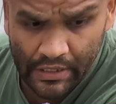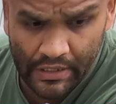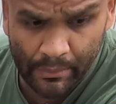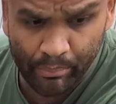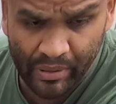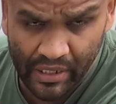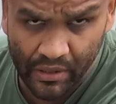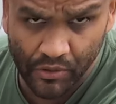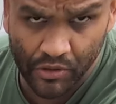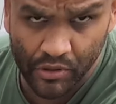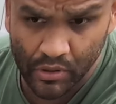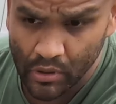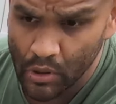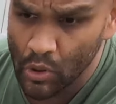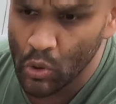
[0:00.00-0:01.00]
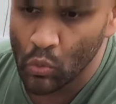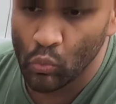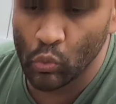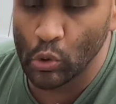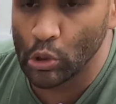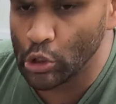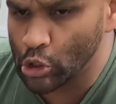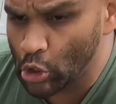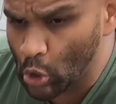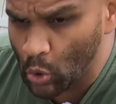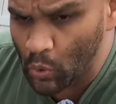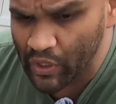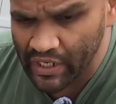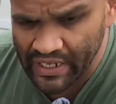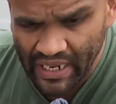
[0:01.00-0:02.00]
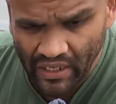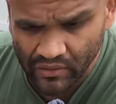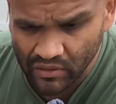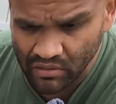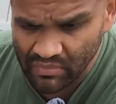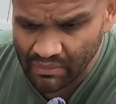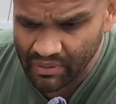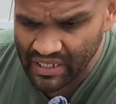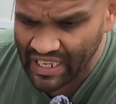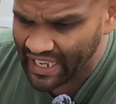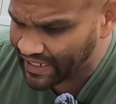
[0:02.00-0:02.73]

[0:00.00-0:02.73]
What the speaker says: the pitch will lower it down to maybe